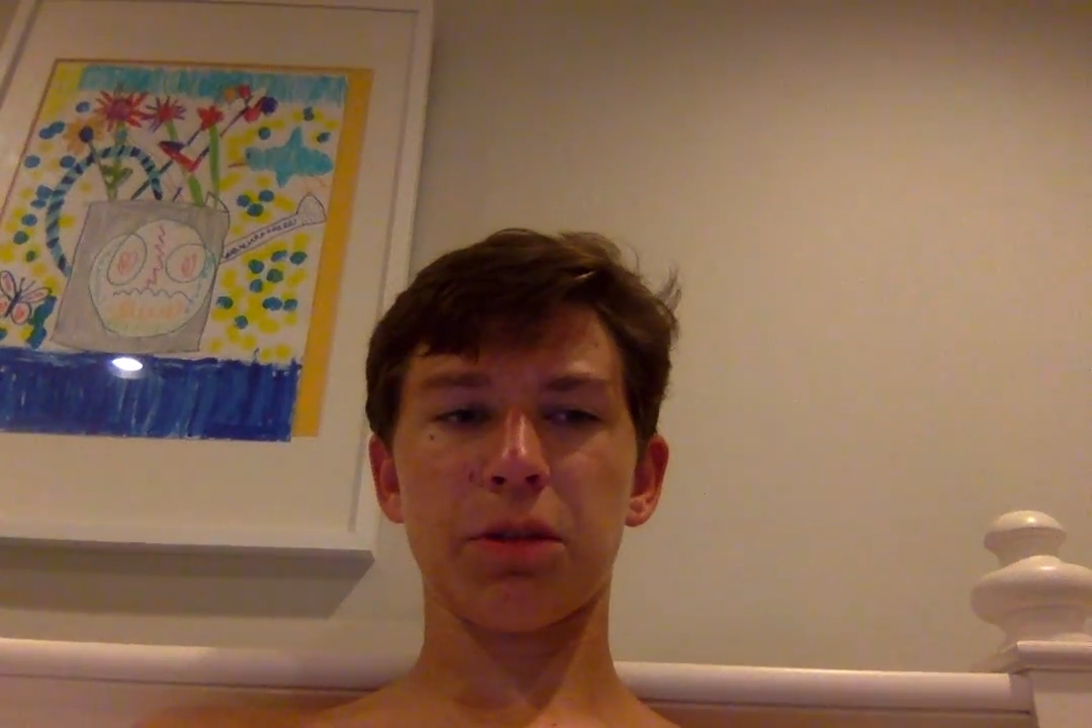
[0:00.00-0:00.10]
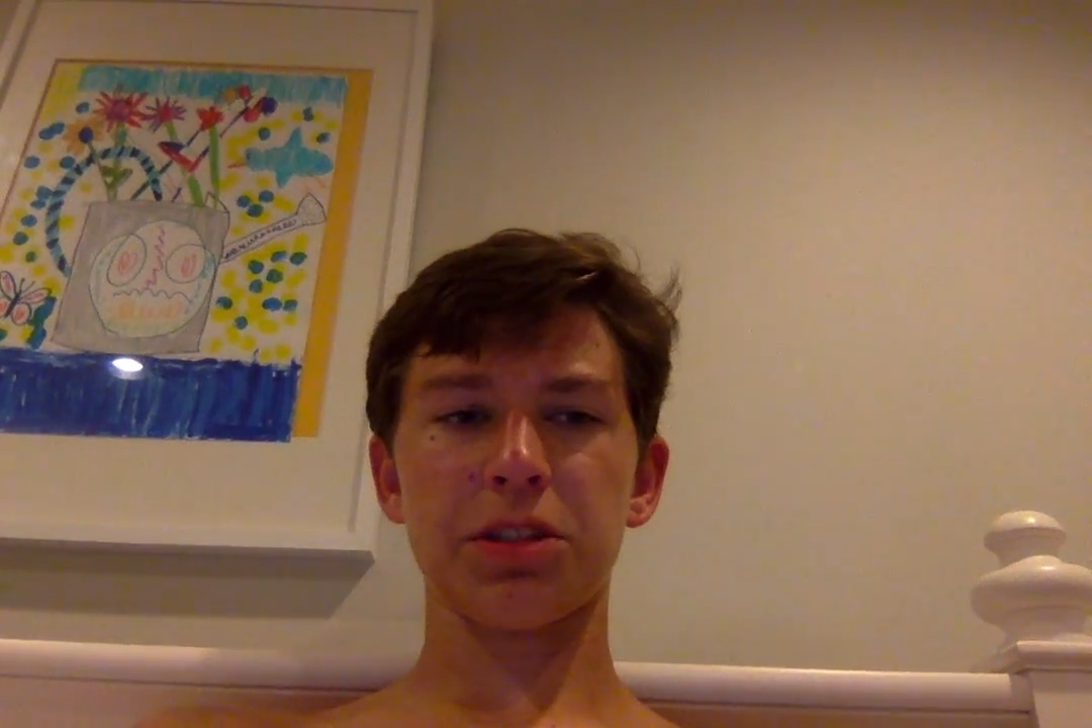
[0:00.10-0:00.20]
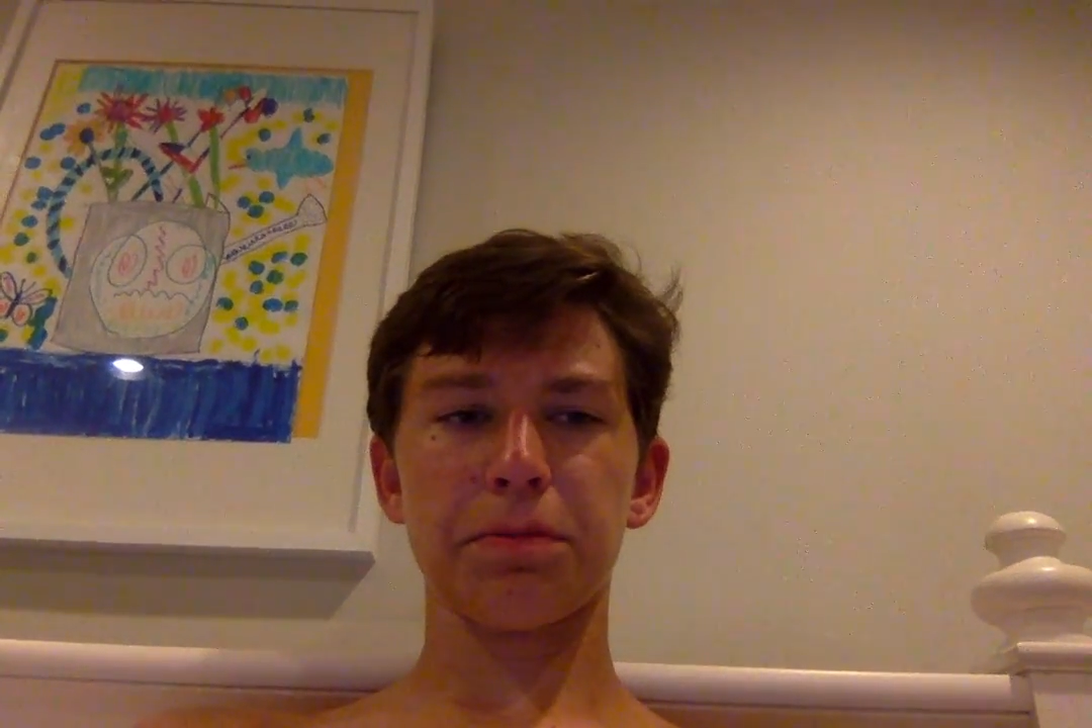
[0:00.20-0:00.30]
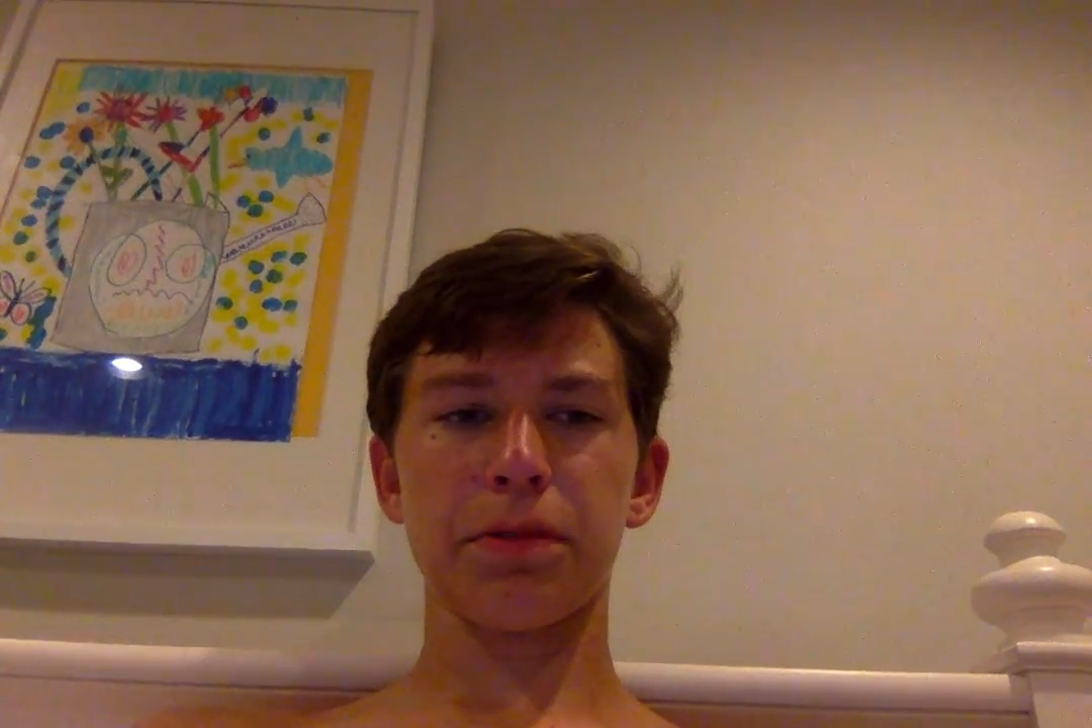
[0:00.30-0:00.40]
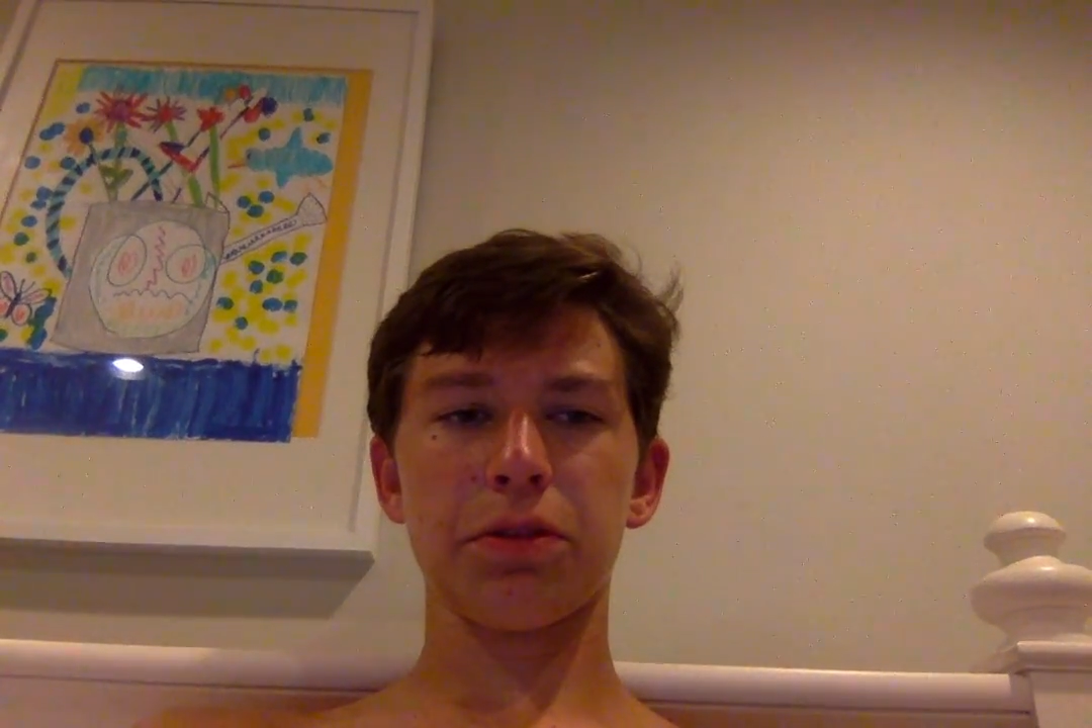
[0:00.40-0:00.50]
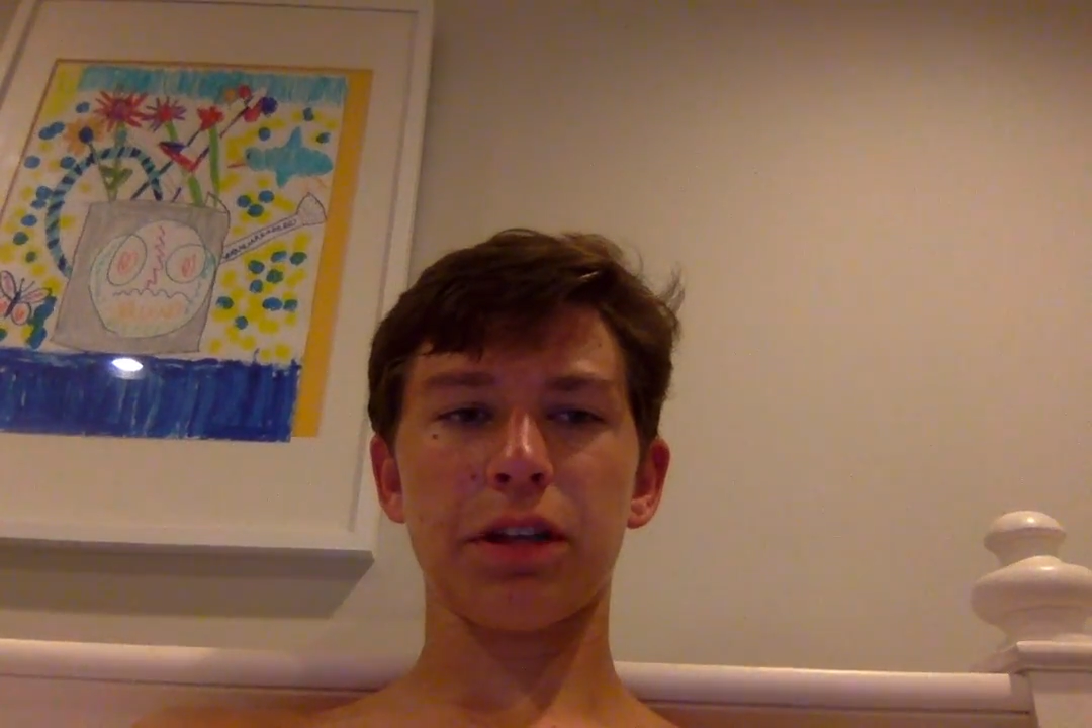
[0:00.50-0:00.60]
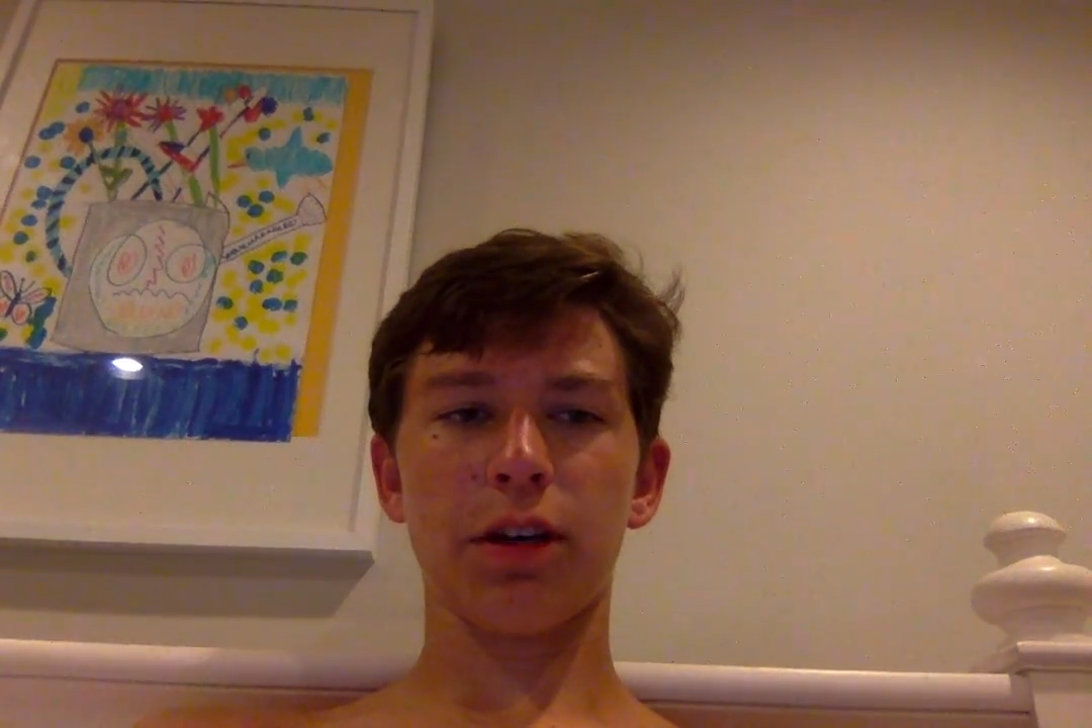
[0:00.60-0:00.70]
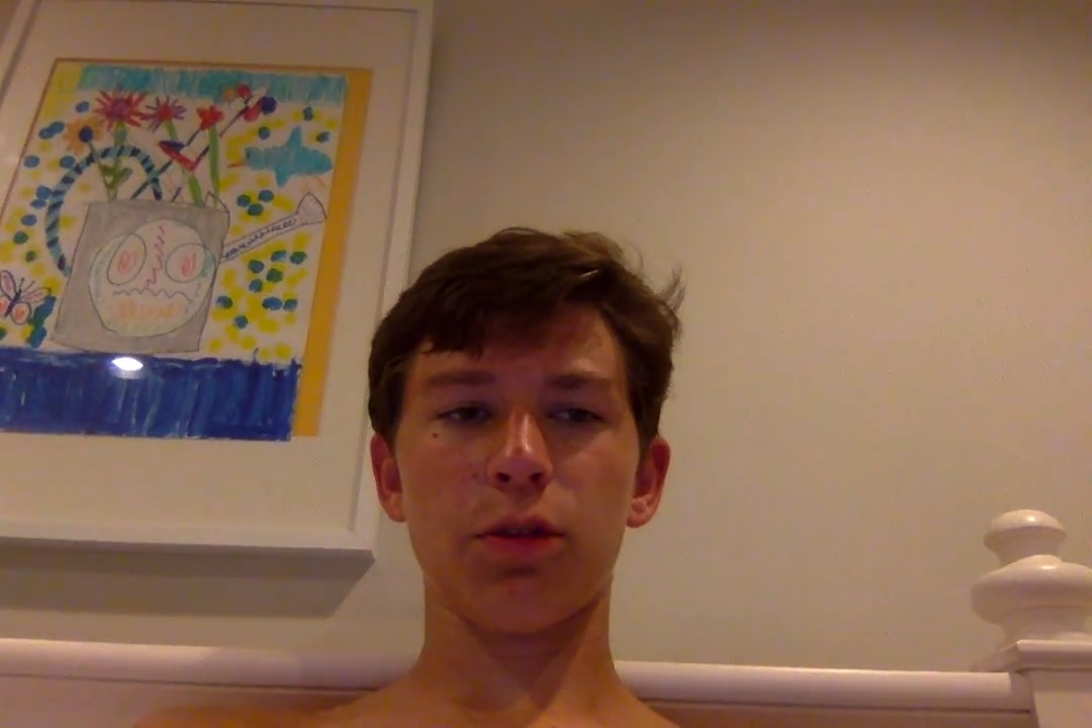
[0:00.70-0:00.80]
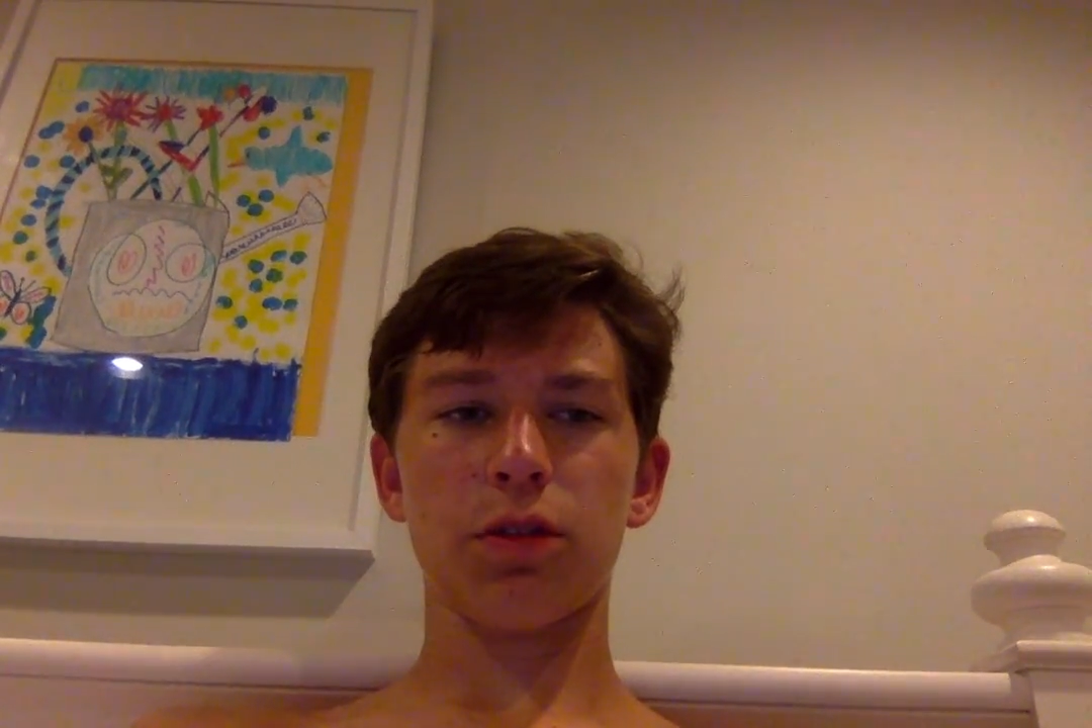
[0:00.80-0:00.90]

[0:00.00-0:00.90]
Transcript: I'm watching BoJack